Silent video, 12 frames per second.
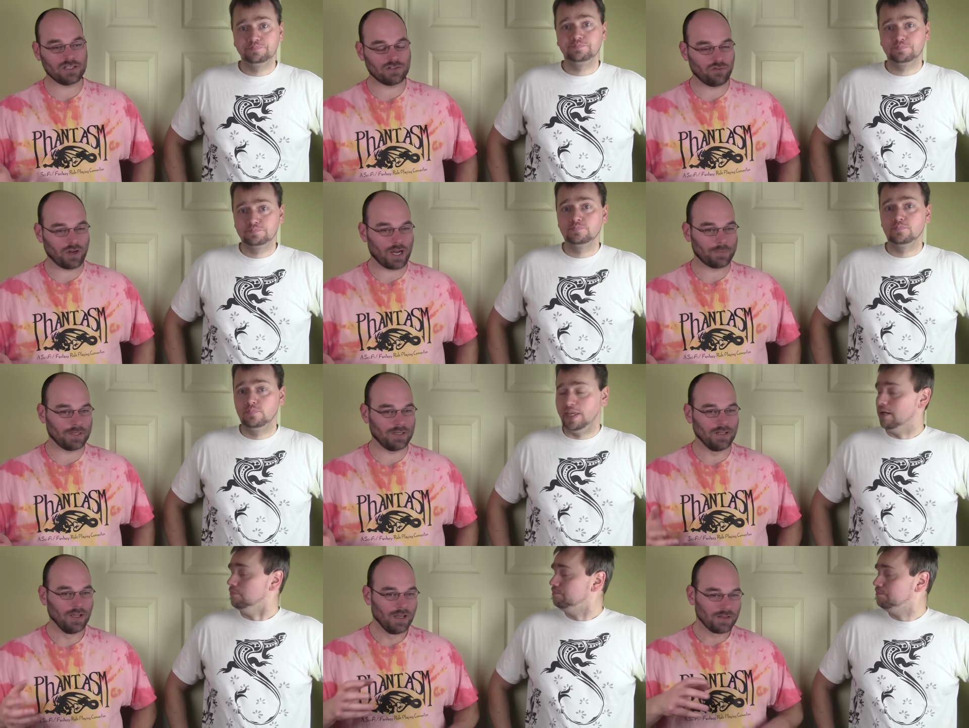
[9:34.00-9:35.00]
Speaker 1: just dropped, and
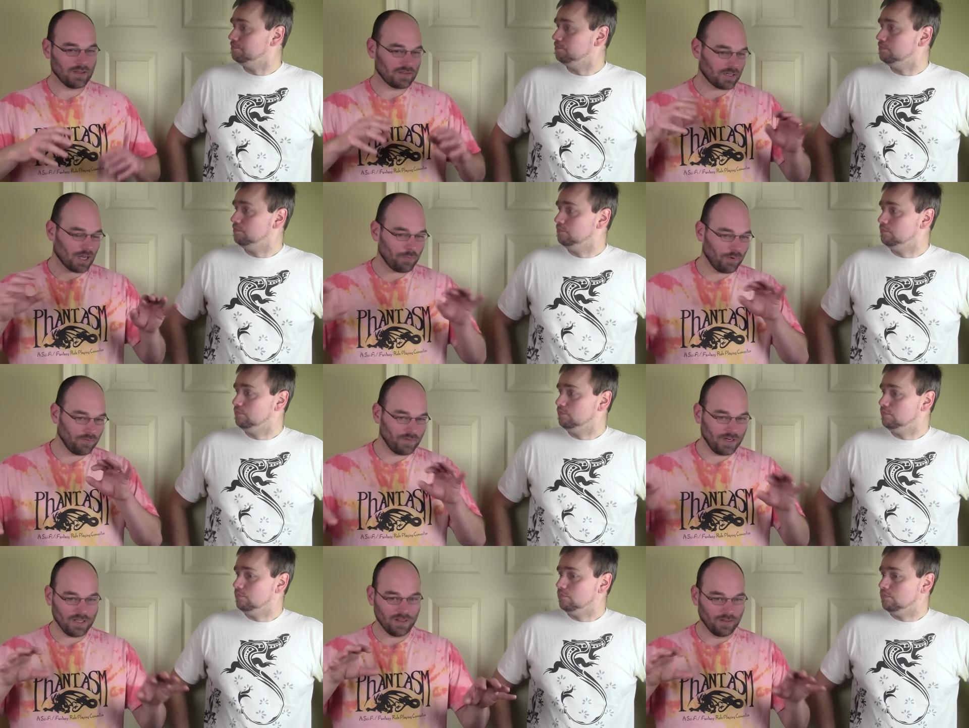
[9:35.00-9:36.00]
yeah. there's a couple of
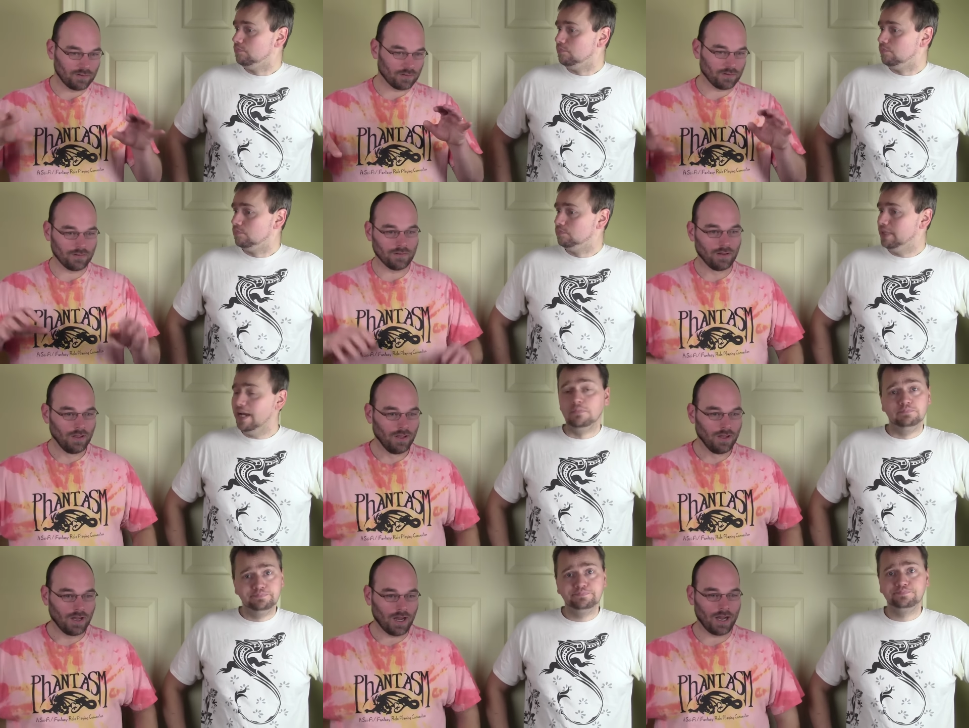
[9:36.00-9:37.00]
neat little yeah.
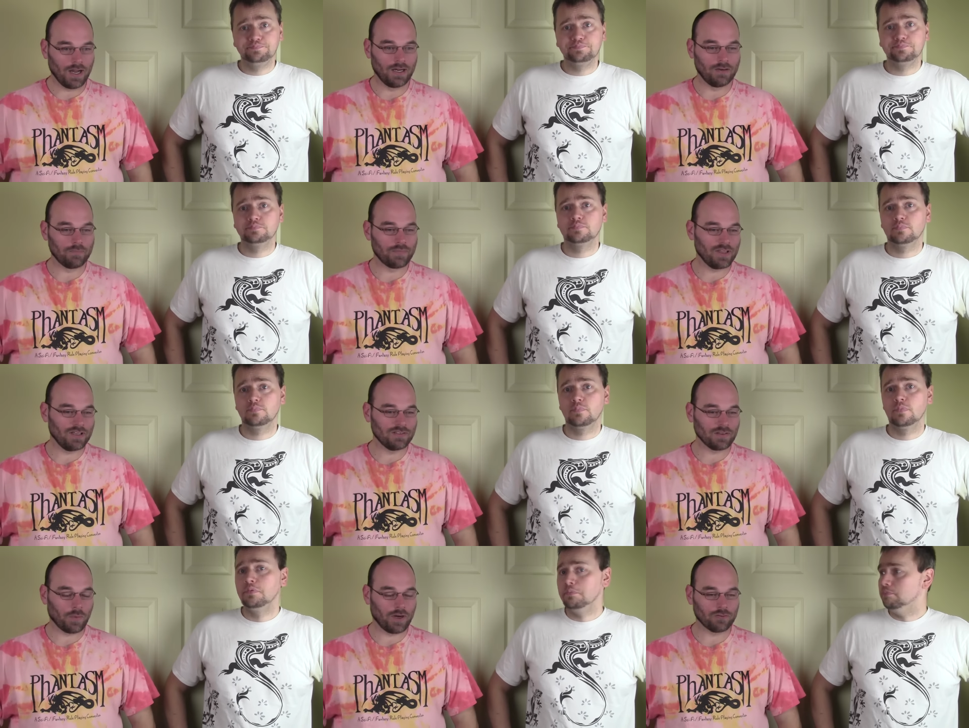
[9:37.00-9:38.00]
um,
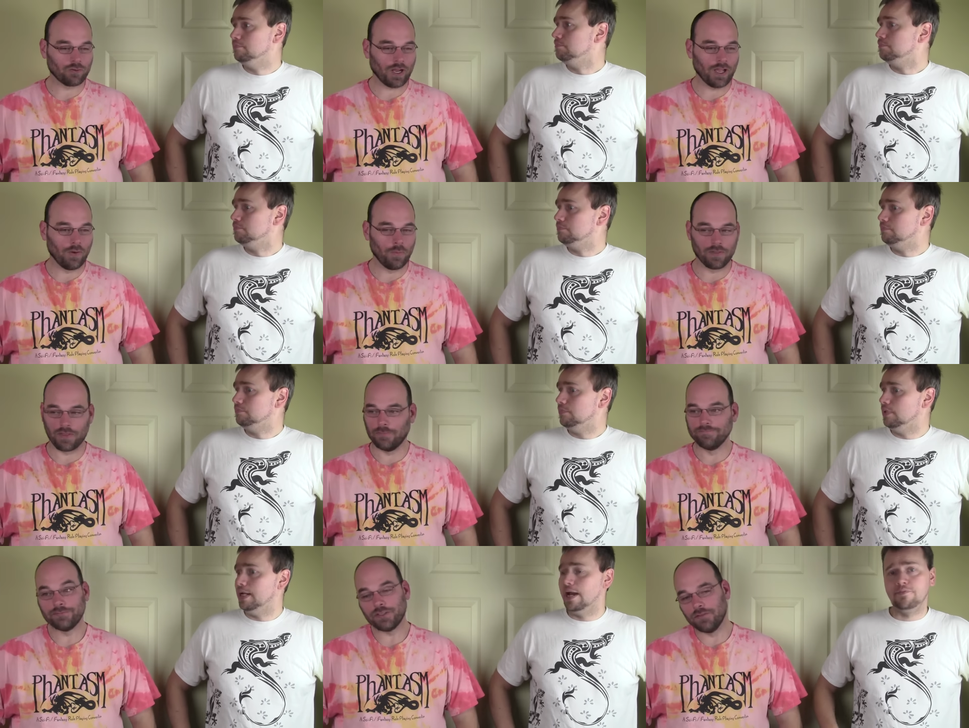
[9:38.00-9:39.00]
things I want to try out with
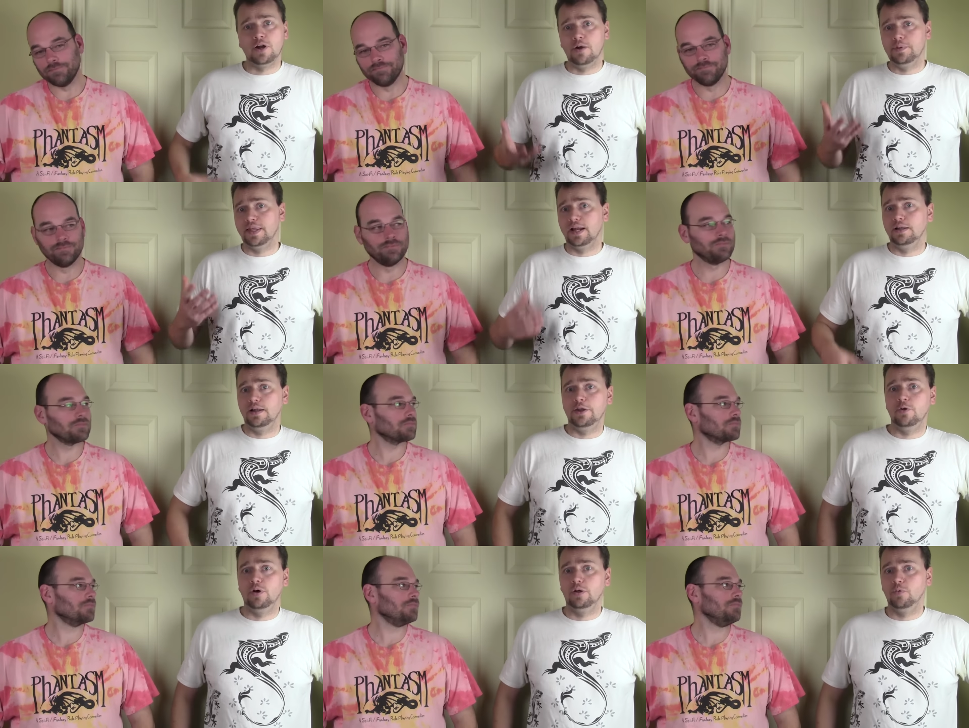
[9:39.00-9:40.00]
them. And so. I have an army
Speaker 2: that I
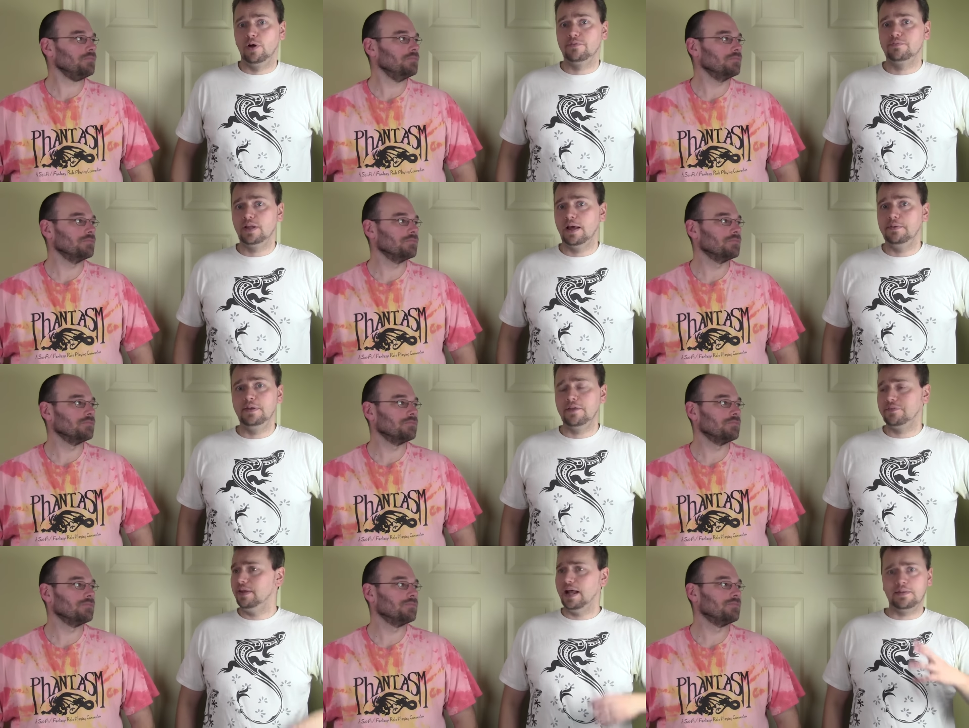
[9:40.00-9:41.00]
know I'll want. I,
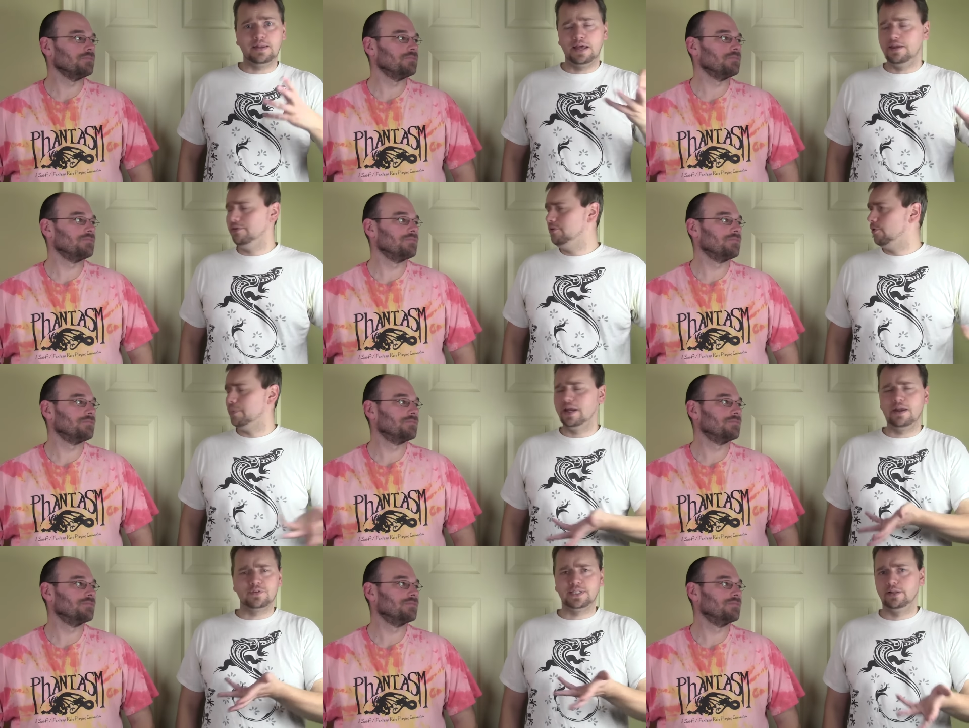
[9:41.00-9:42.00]
not not I you know me. I
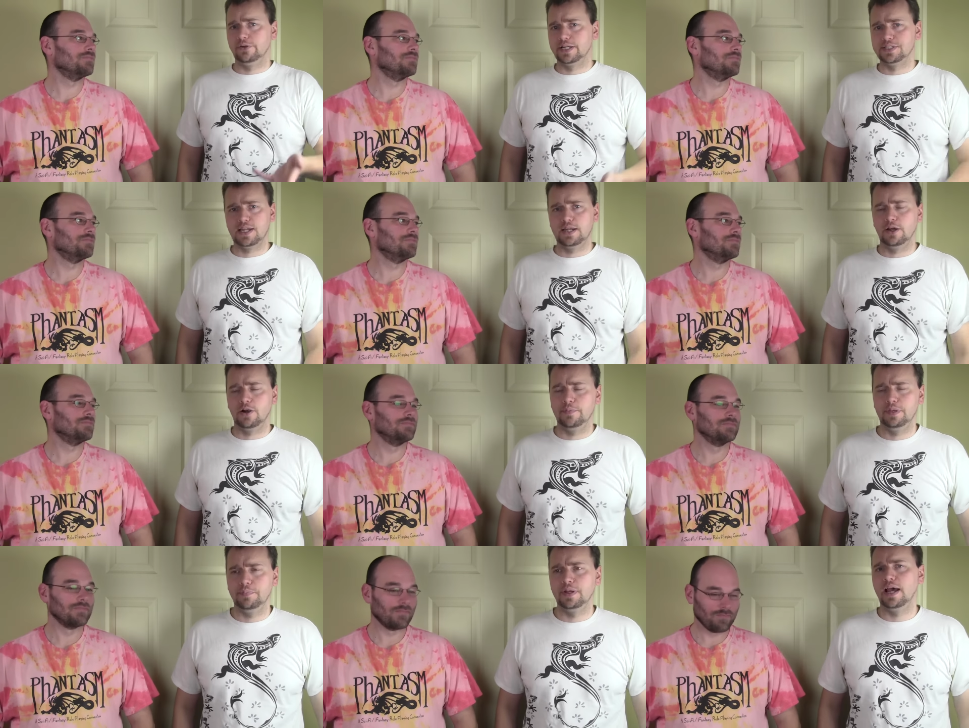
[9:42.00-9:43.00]
never tailor against any
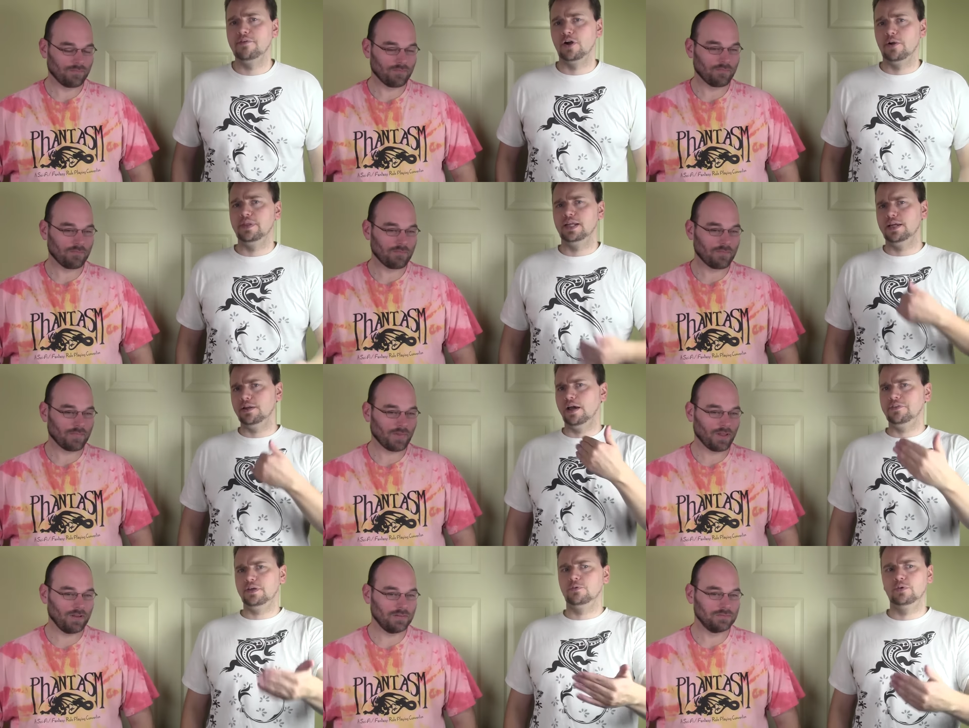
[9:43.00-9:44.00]
army, but I have an army that I,
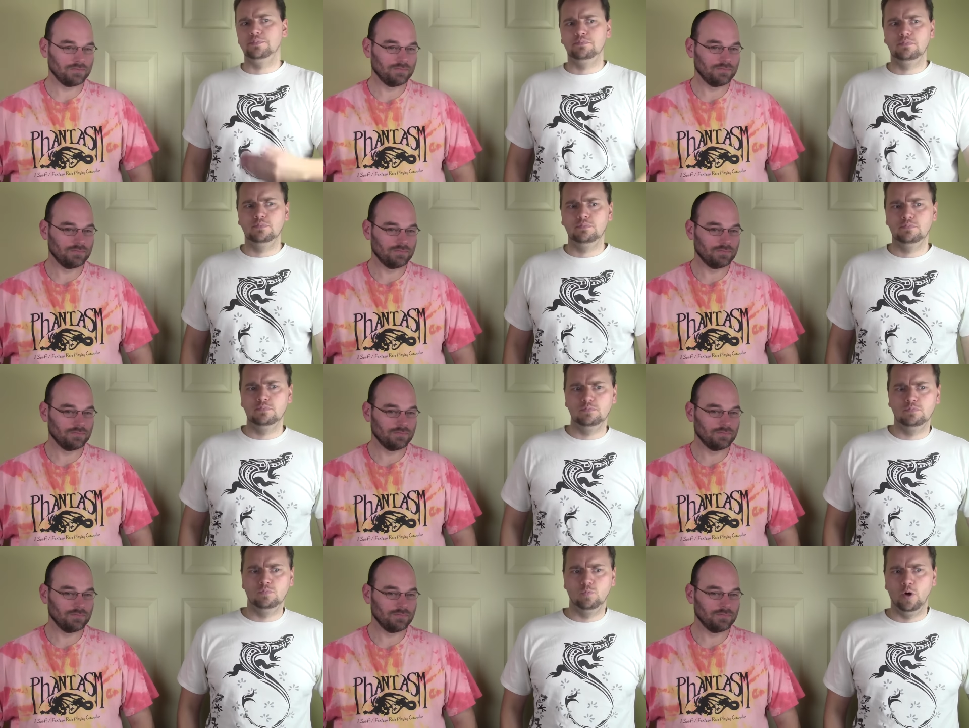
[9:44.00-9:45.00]
I think would
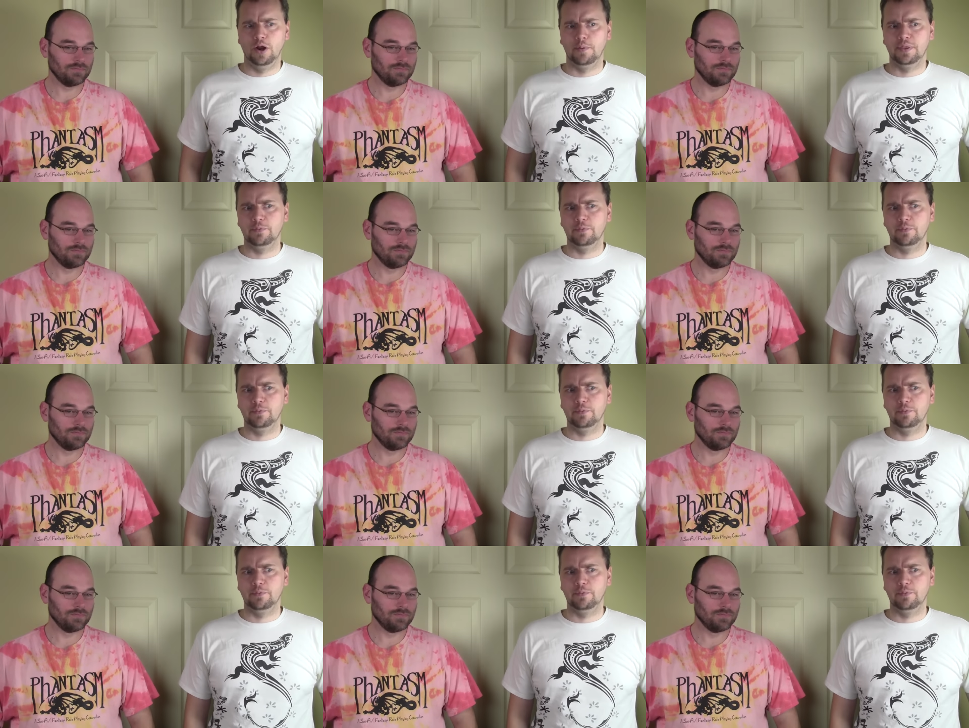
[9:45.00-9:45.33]
one army